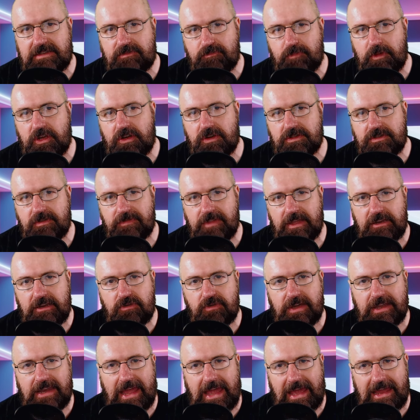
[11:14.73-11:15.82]
And because of that,
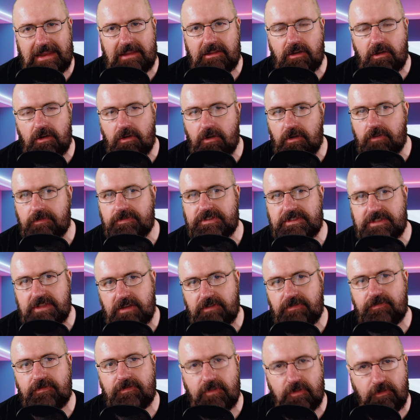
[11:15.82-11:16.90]
you can edit a lot of
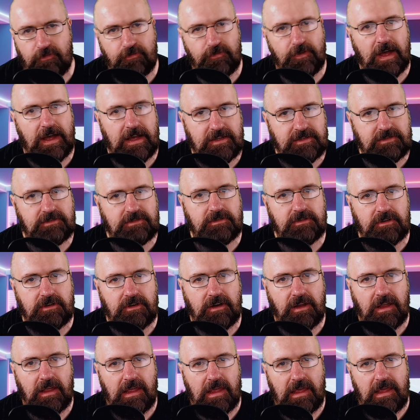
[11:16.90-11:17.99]
stuff
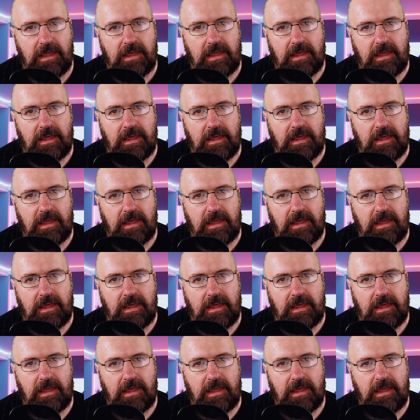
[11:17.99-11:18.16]
faster.